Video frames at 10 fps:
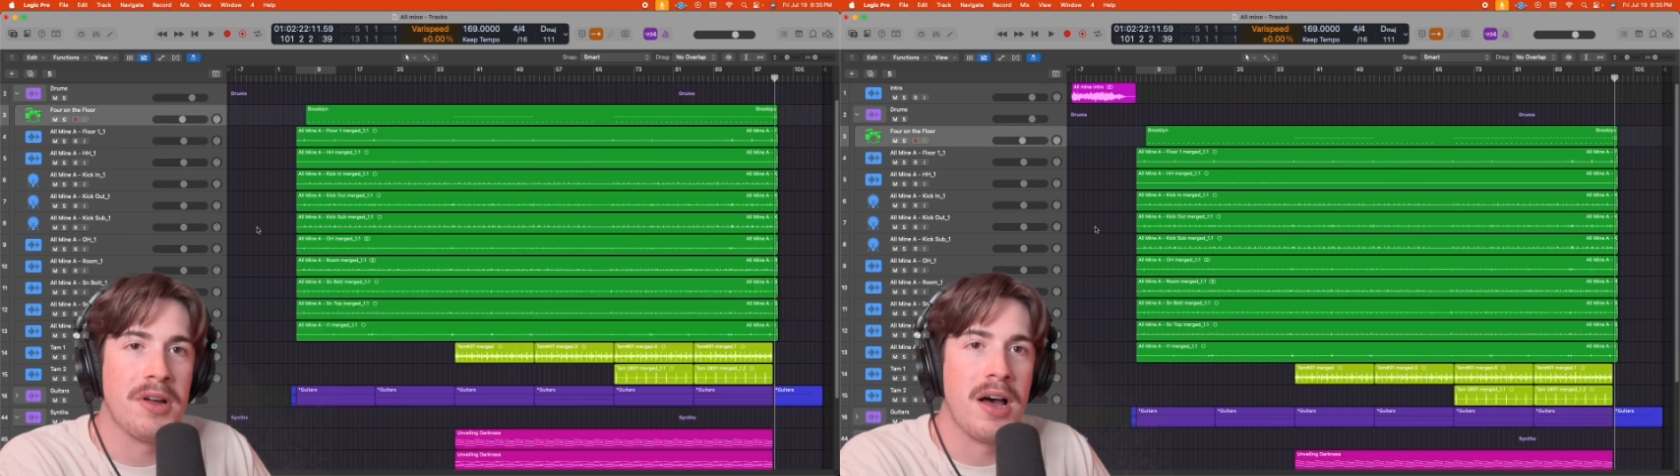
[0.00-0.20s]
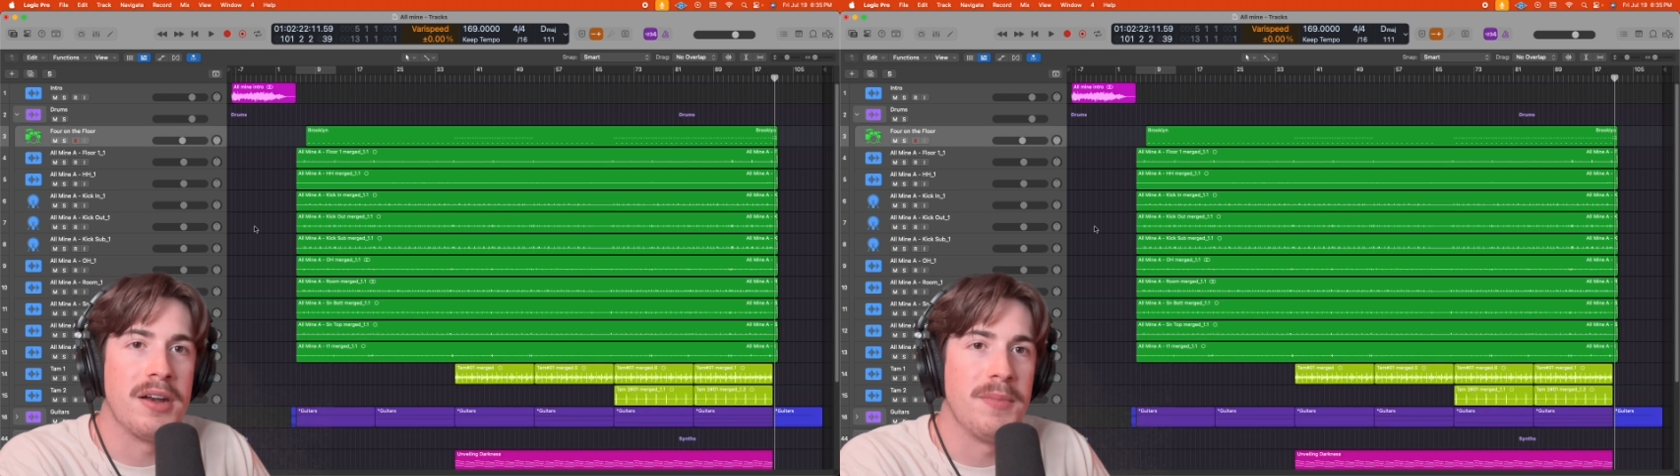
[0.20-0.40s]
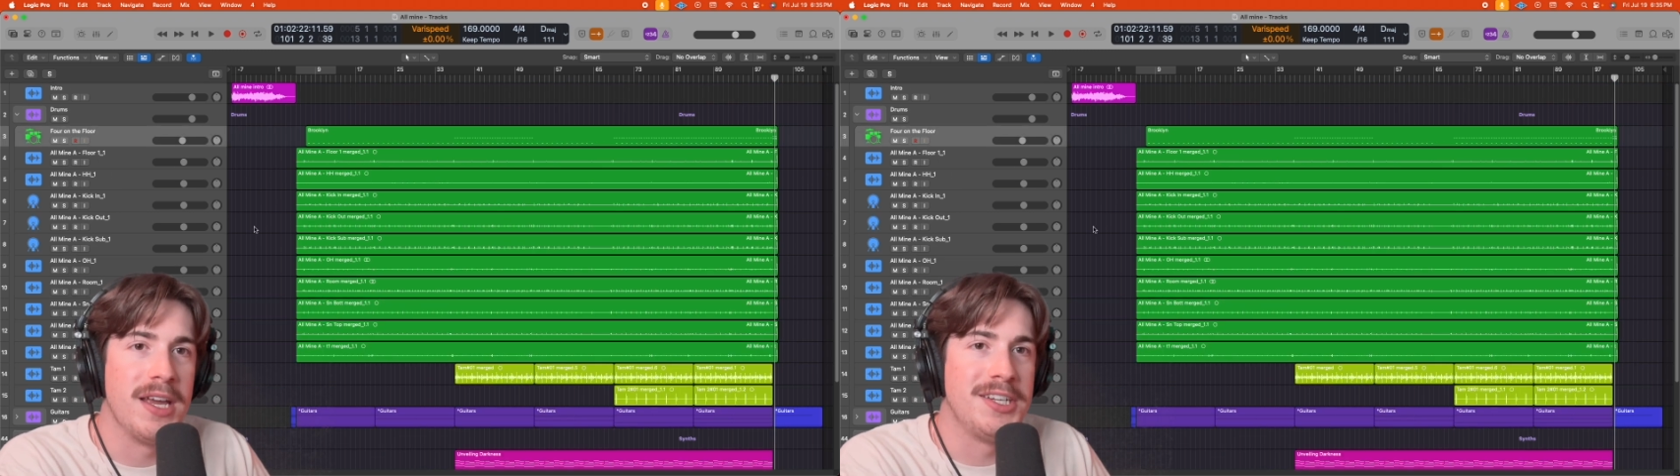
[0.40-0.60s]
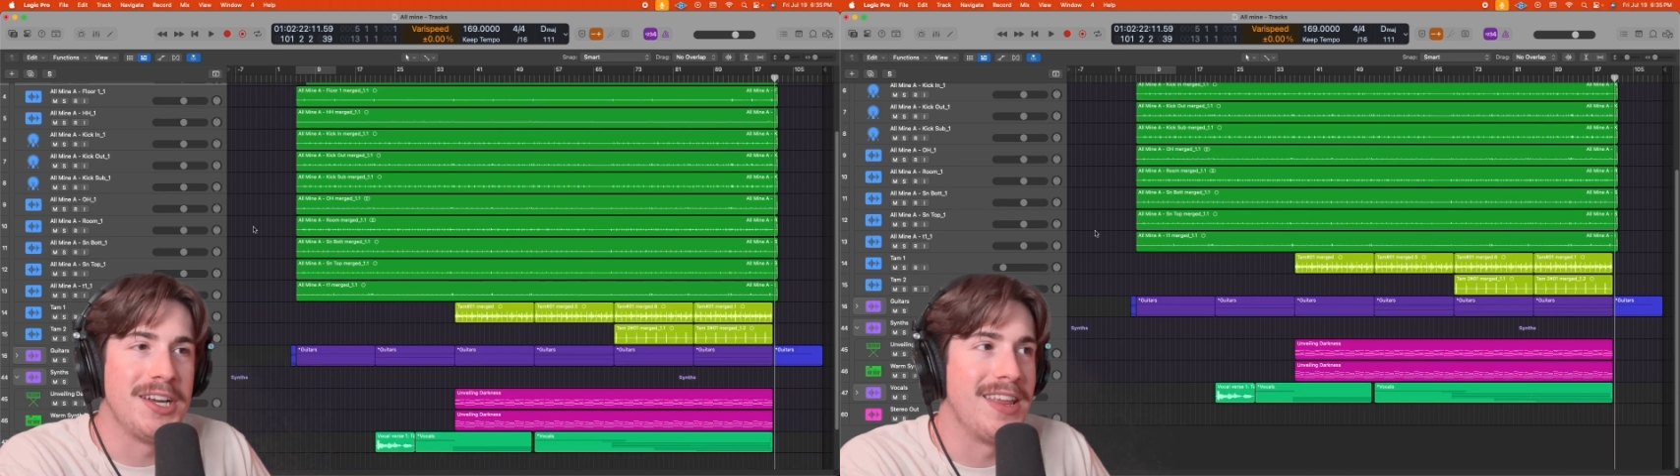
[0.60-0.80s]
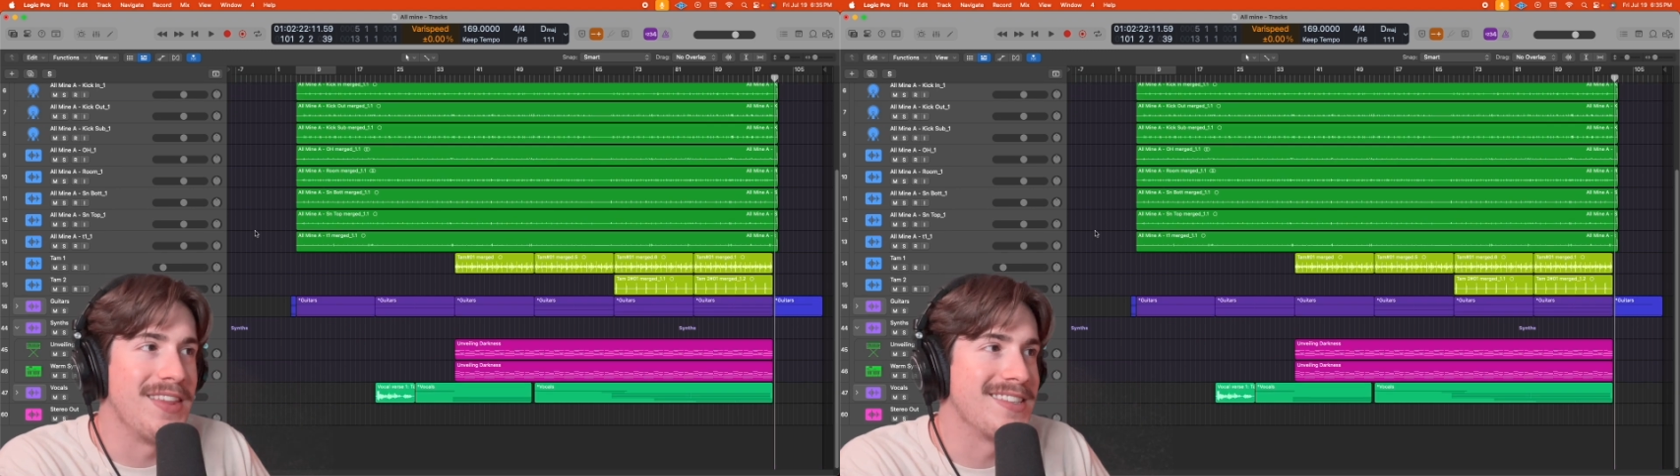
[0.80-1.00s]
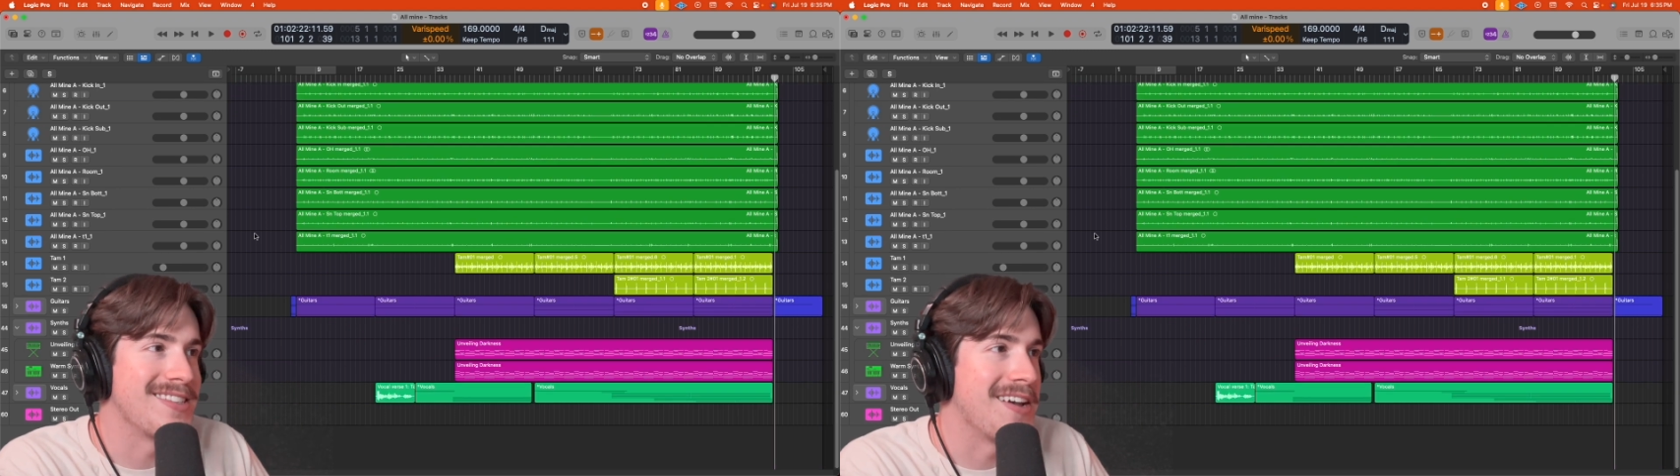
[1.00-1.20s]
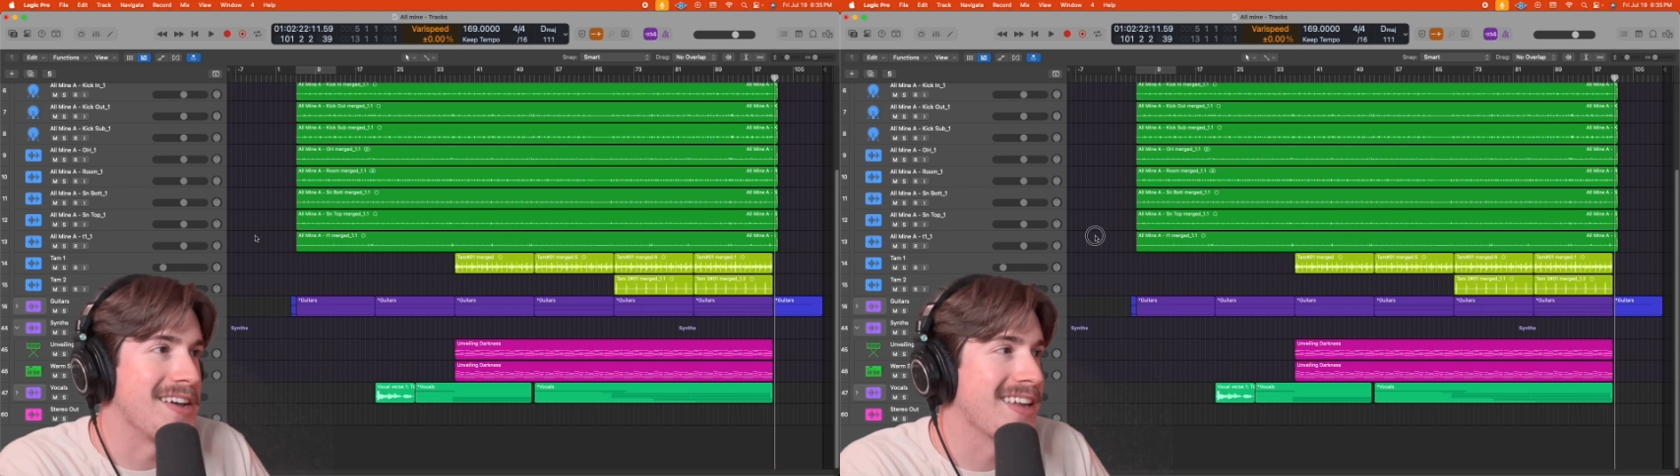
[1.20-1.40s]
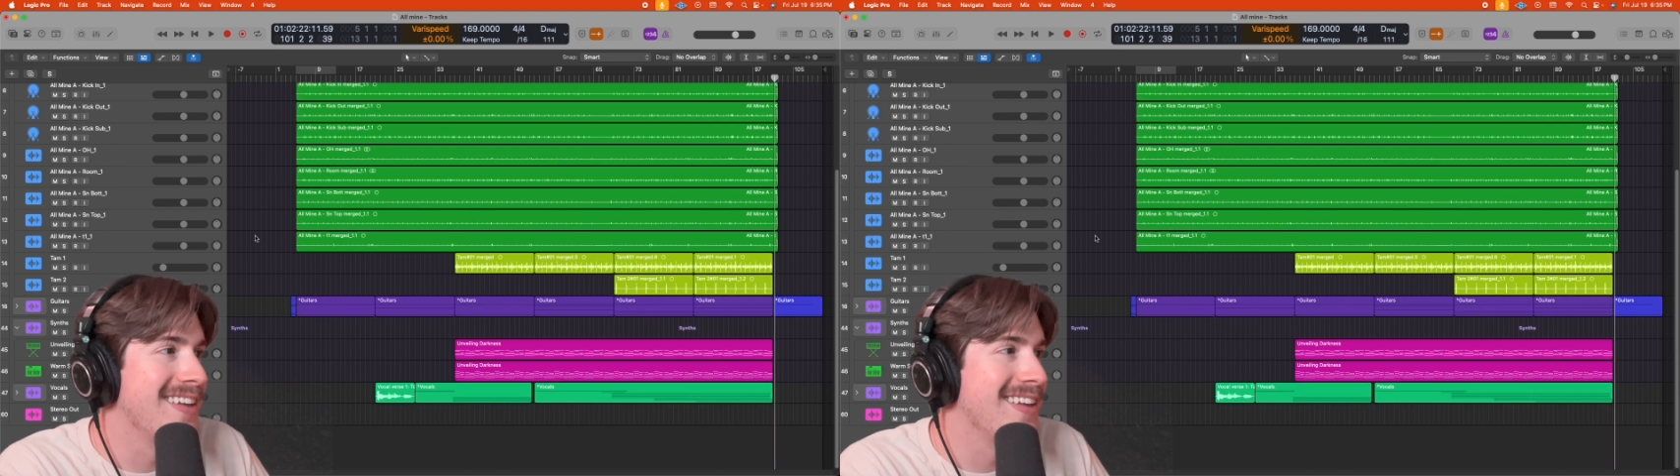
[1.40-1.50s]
automation in this song.